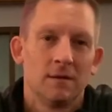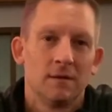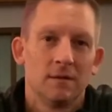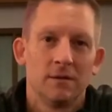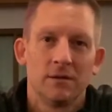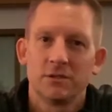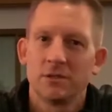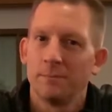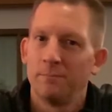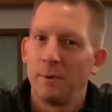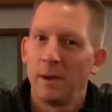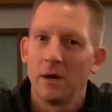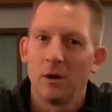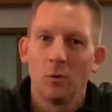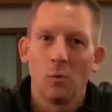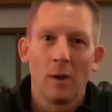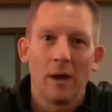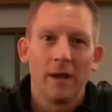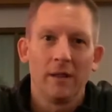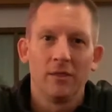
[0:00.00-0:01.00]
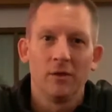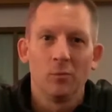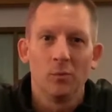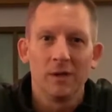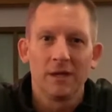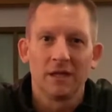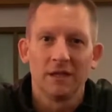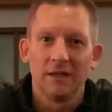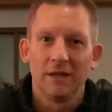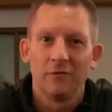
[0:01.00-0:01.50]
There's a better way that we
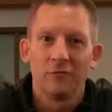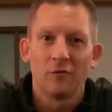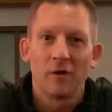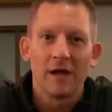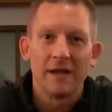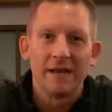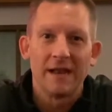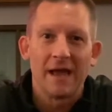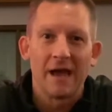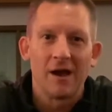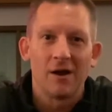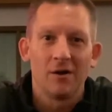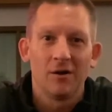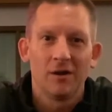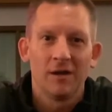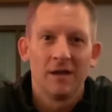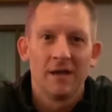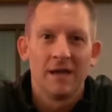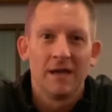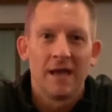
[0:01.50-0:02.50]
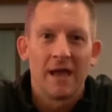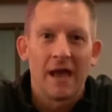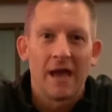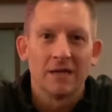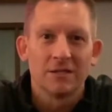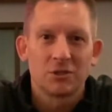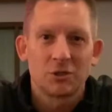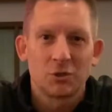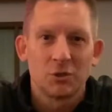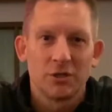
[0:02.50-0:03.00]
can live right now
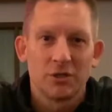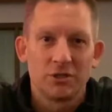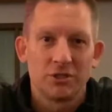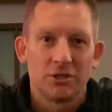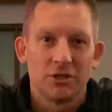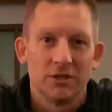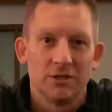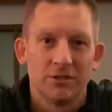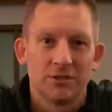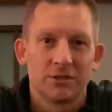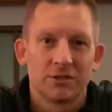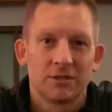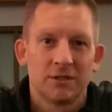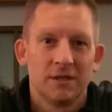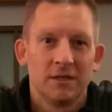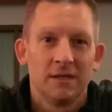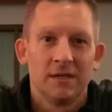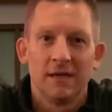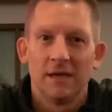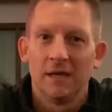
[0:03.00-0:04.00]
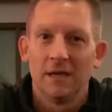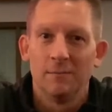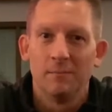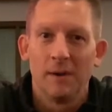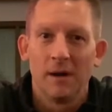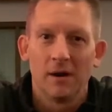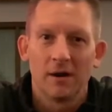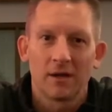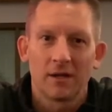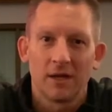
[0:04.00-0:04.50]
as Christians in
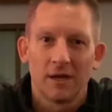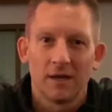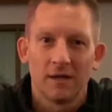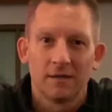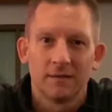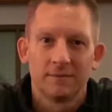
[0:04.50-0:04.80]
America.